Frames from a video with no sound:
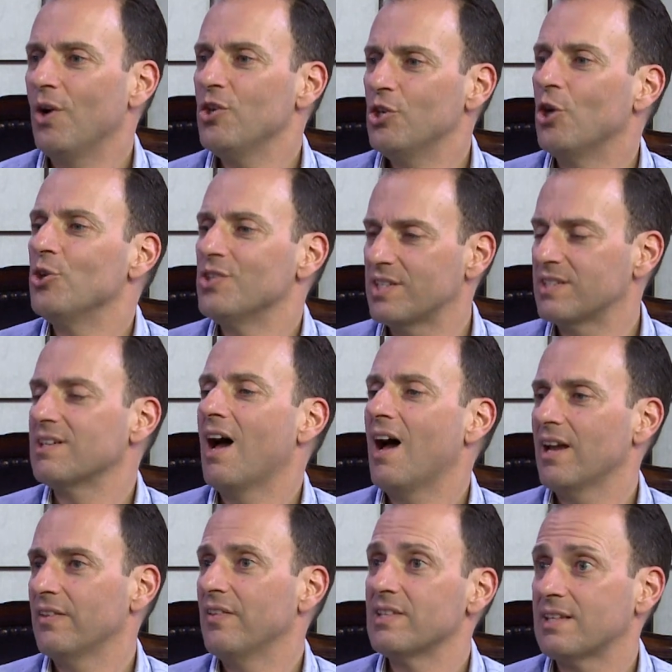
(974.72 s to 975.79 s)
You
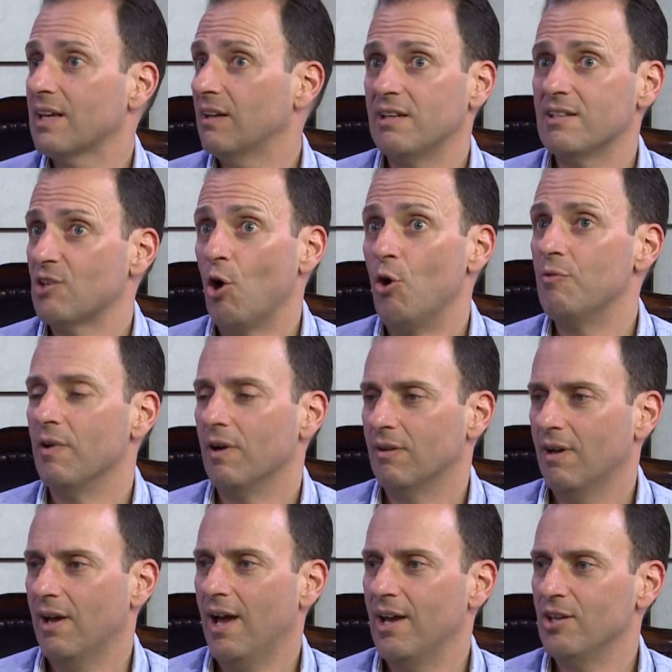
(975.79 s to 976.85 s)
start and then suddenly it's over
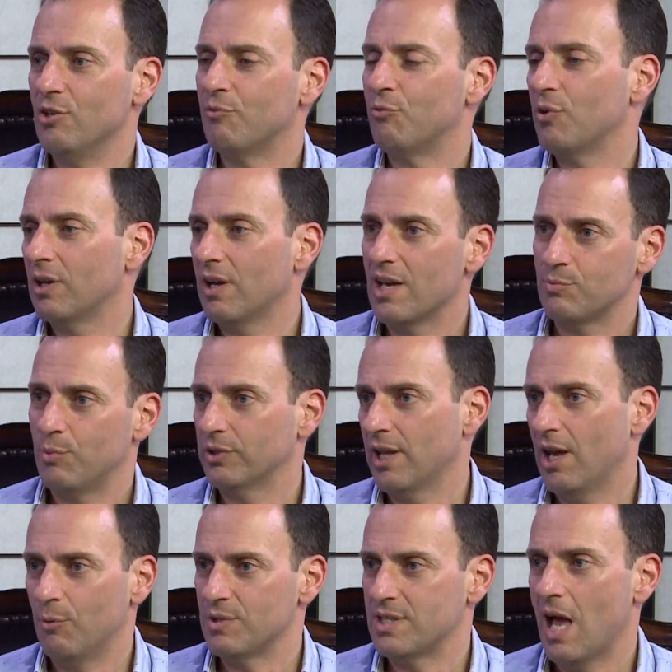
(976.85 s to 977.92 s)
and you've realised what
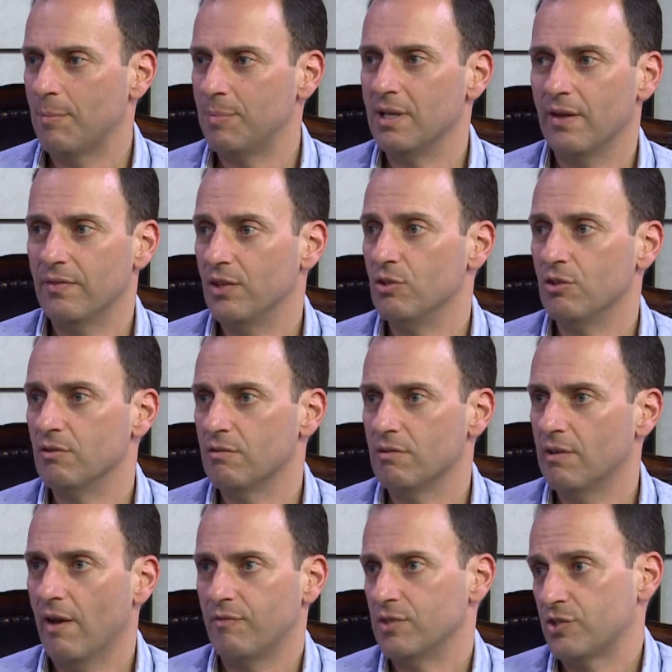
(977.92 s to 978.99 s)
the hell was happening, and then you
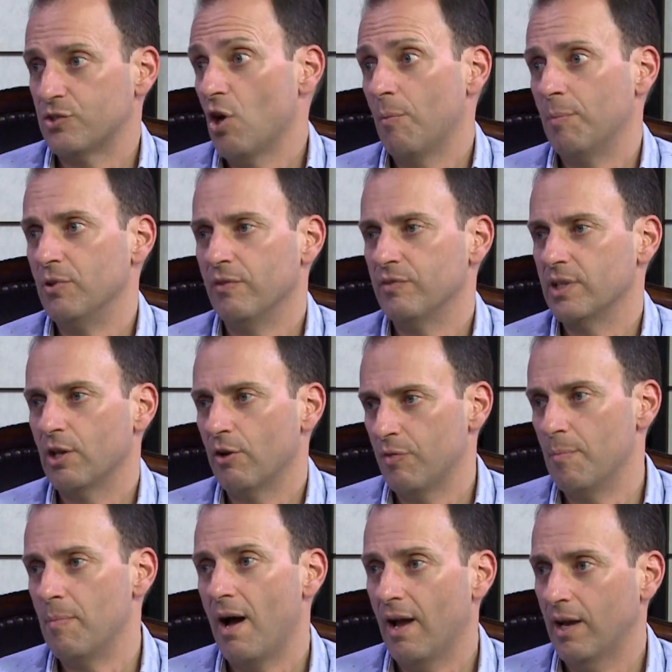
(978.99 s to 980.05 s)
have to stop and you have to get off
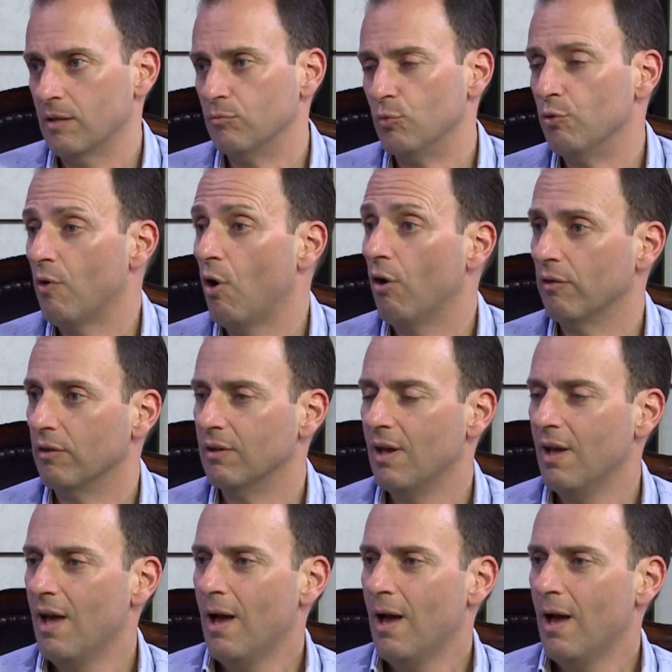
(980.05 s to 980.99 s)
the bike and move on.